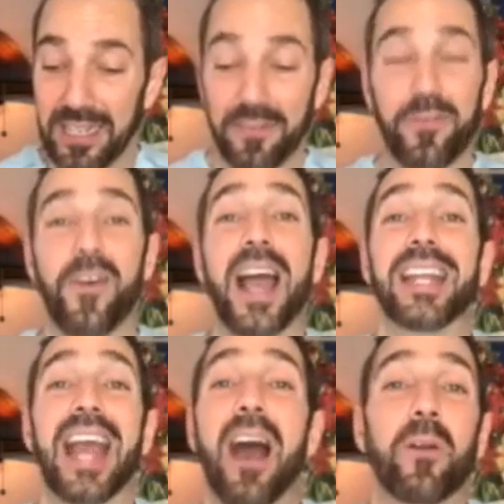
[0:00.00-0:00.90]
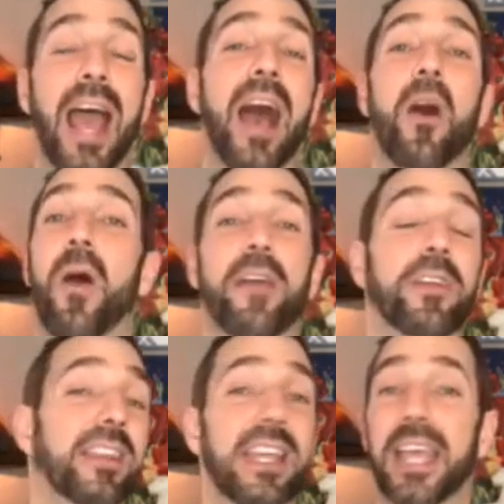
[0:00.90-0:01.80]
find out how
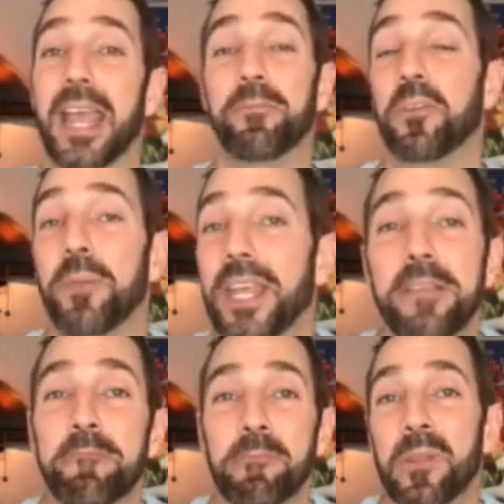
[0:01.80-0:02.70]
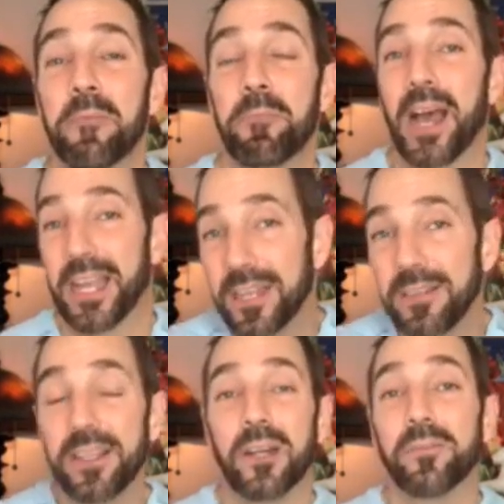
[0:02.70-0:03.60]
everything came to be by,
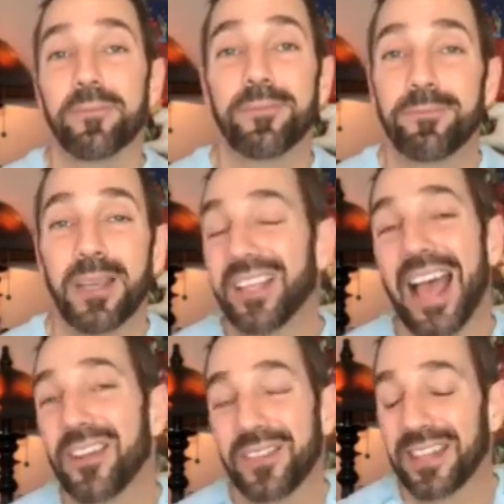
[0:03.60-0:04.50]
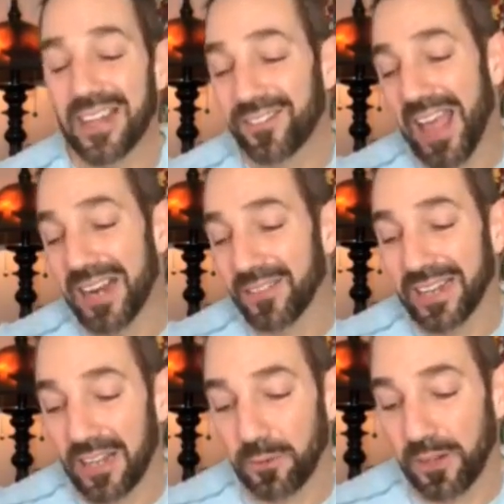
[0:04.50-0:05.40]
you know, because I don't think that's
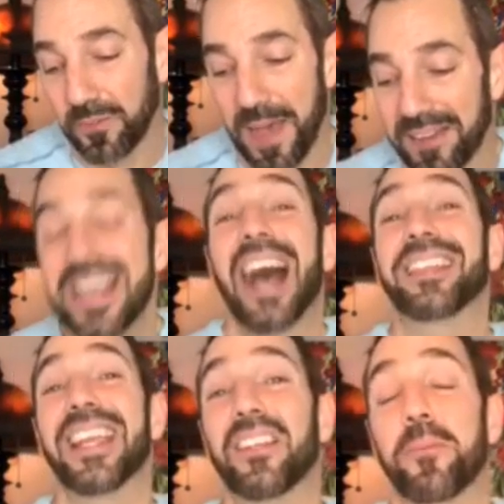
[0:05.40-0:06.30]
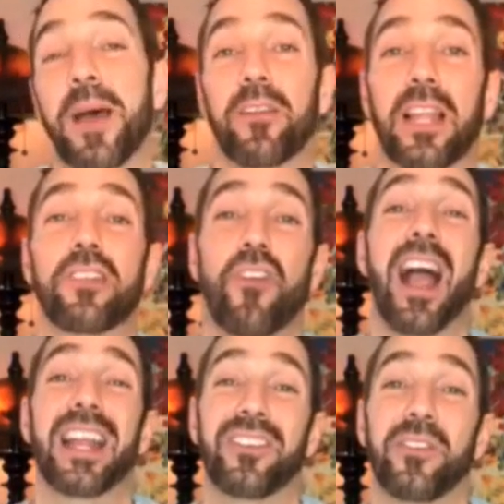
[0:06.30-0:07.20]
what it's about. I think it's about like
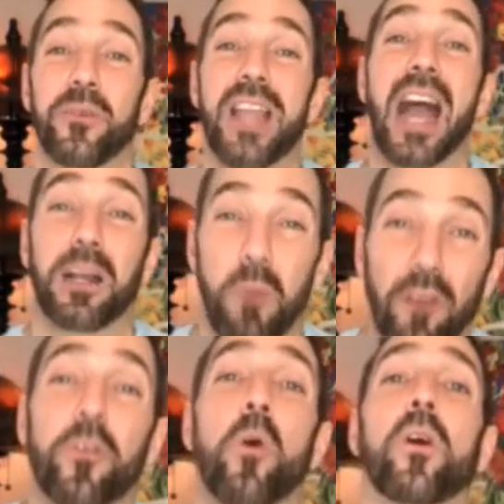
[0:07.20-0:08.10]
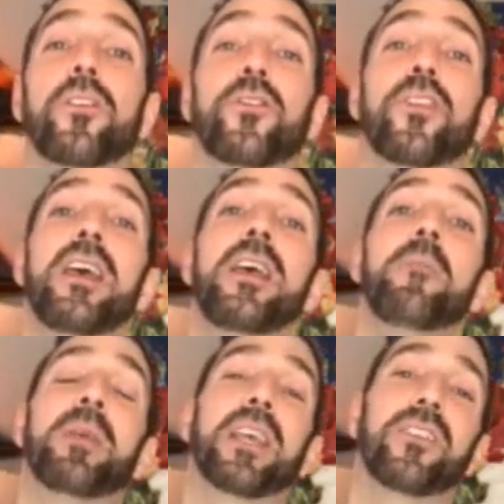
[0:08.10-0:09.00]
trying to knock them off course,
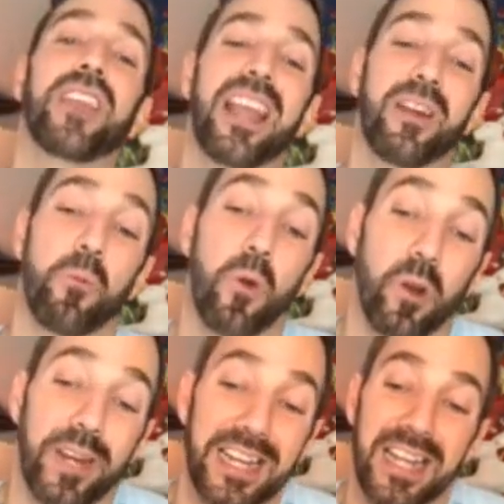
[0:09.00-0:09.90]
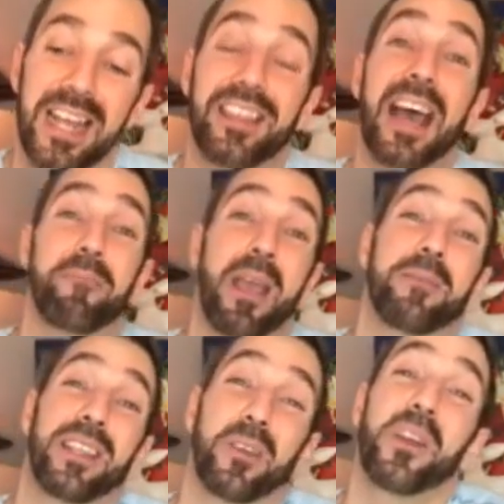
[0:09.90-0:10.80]
because they are worried that
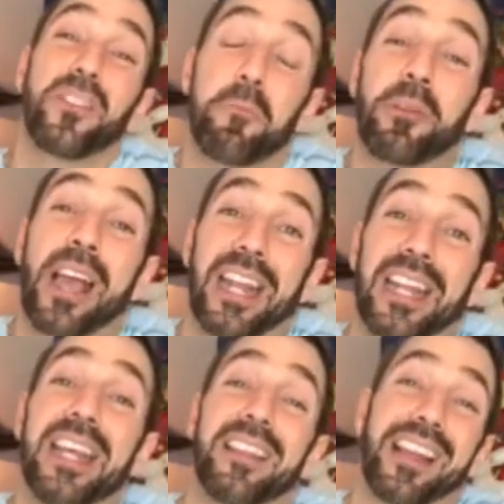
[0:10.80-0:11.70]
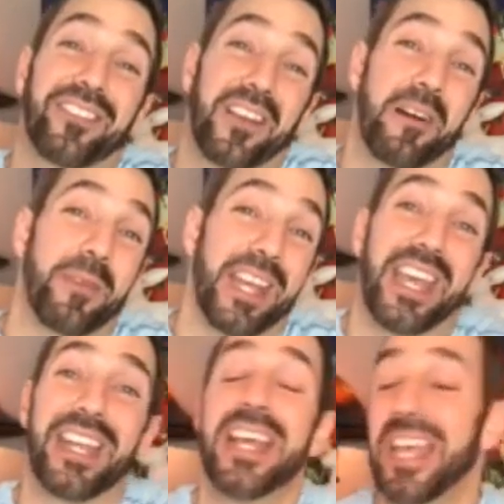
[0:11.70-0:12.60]
maybe there is a planet that's coming
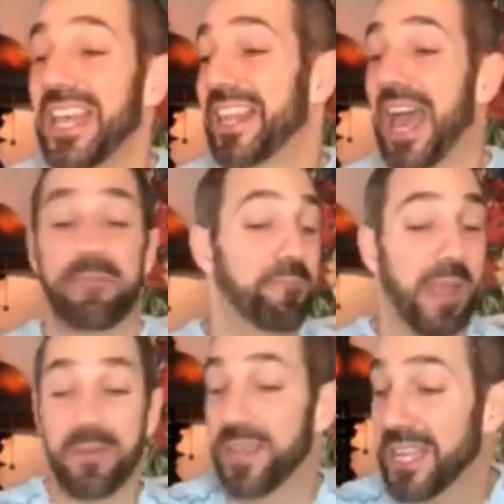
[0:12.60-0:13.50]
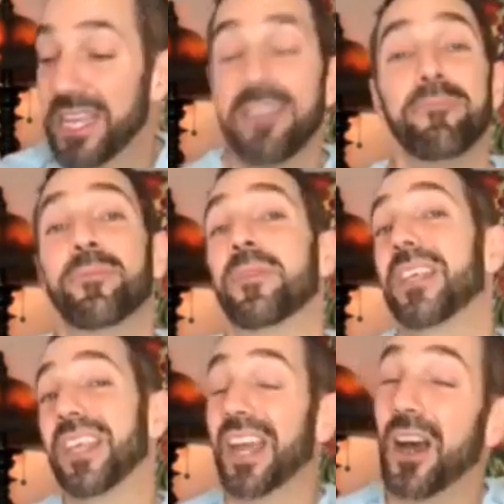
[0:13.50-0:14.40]
in, and that maybe,
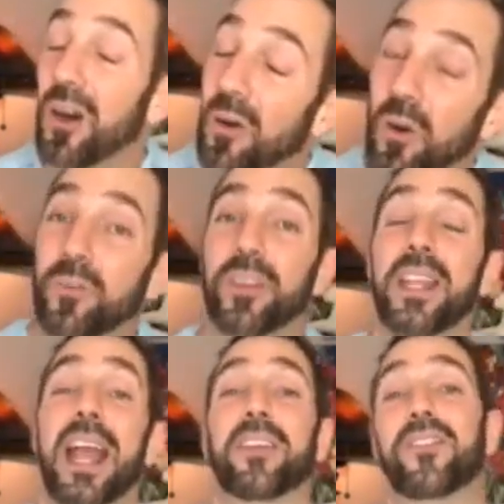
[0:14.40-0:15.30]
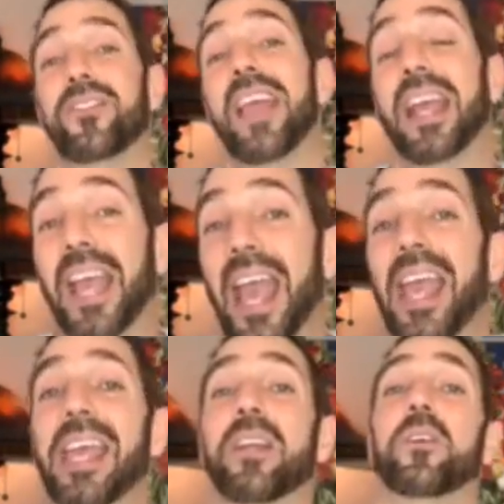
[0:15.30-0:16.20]
you know, over the next
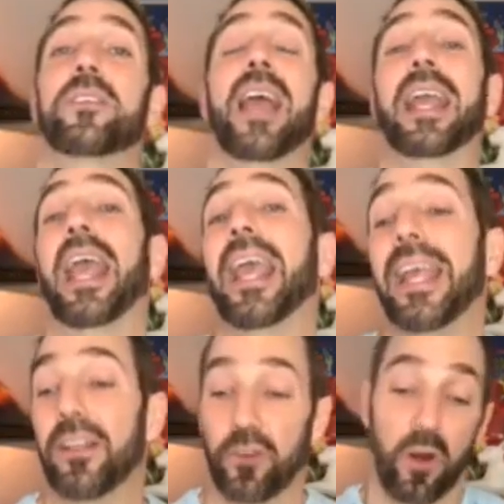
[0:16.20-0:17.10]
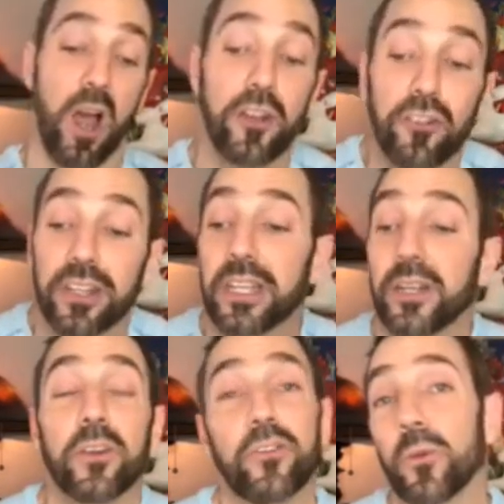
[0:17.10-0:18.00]
decade or decades or 100
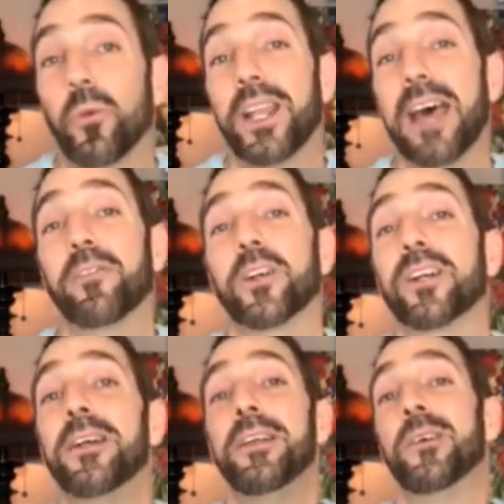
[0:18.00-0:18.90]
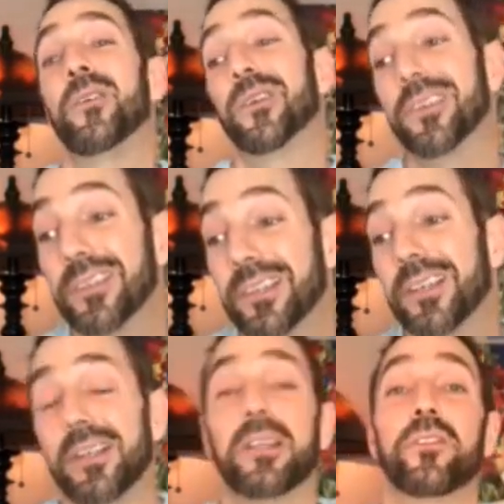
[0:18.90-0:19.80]
years or whatever, or
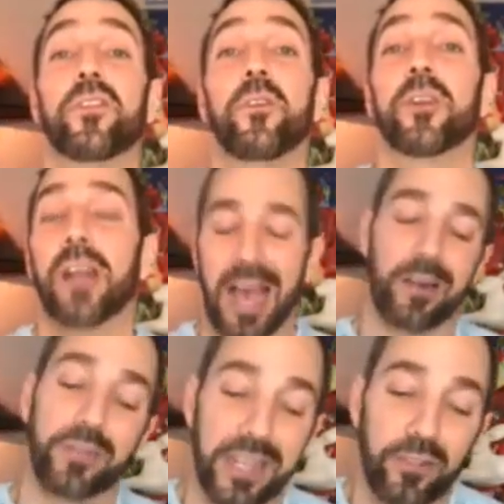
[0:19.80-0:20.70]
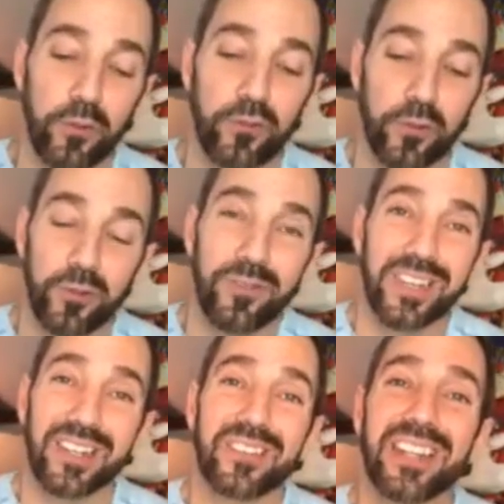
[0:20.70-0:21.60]
sooner. I don't think too soon,
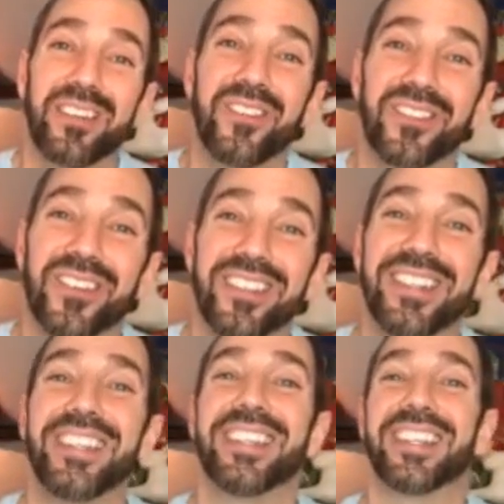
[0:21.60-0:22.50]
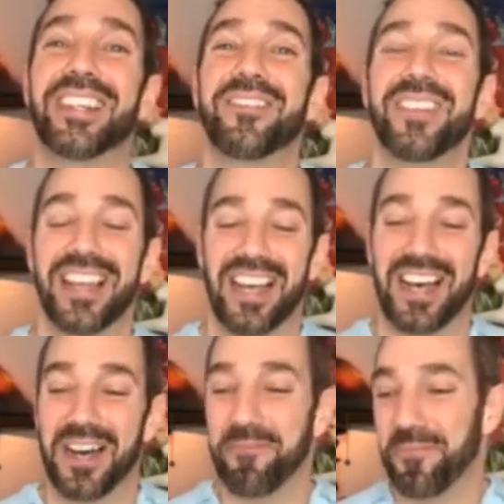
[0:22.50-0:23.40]
you
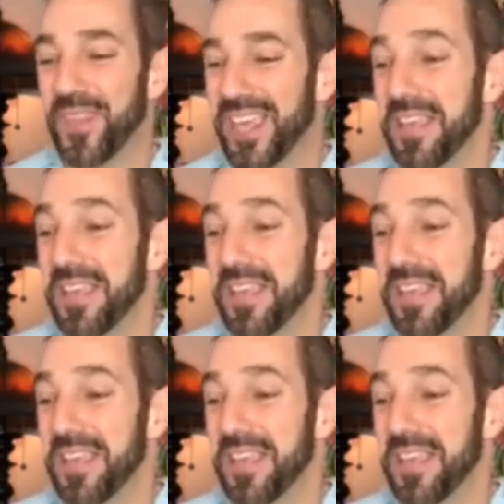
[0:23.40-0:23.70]
know.